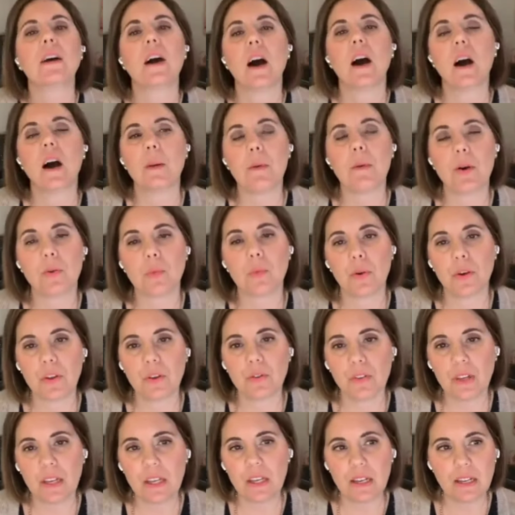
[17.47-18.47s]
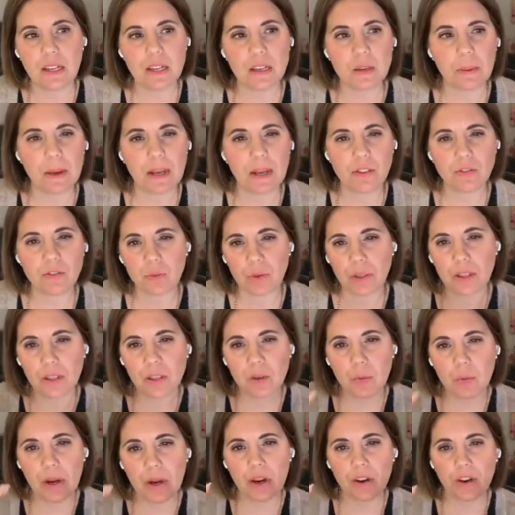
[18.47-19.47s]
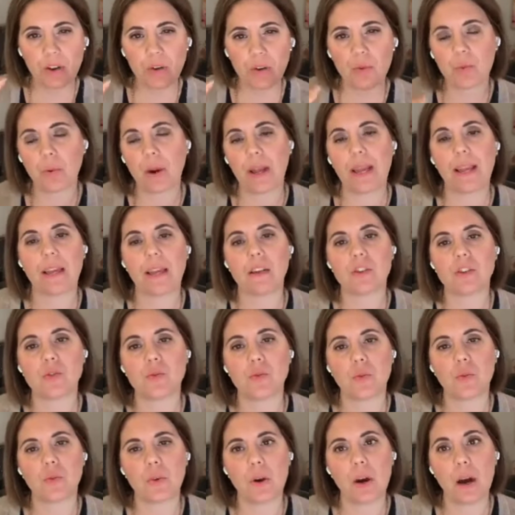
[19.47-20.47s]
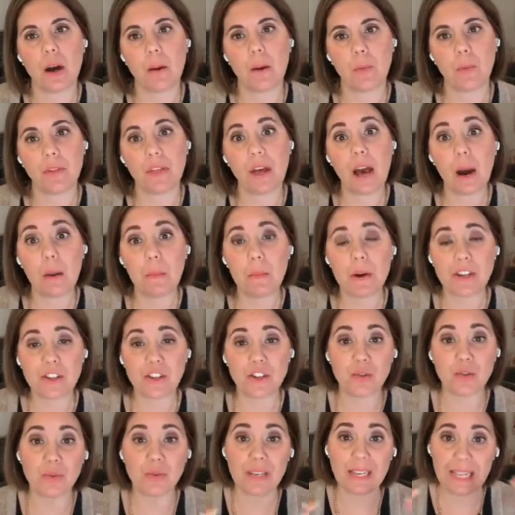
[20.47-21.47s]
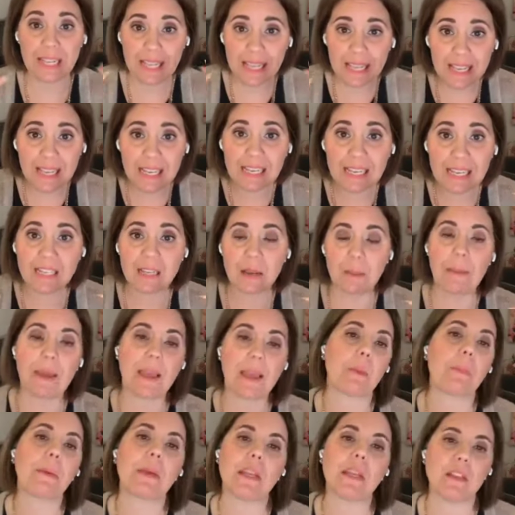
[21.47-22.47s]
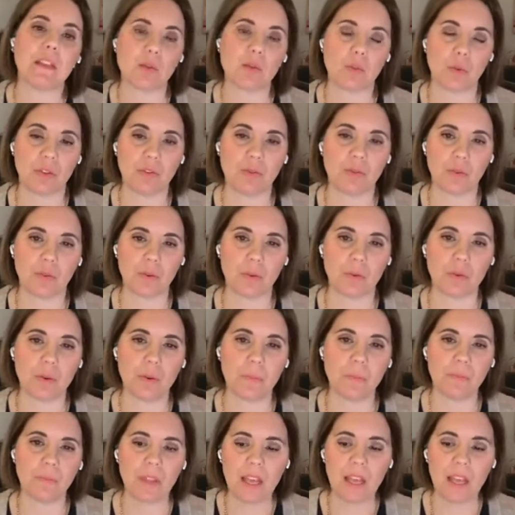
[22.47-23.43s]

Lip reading: on what you've eating, depends really where you range with how much you need to make peace with food.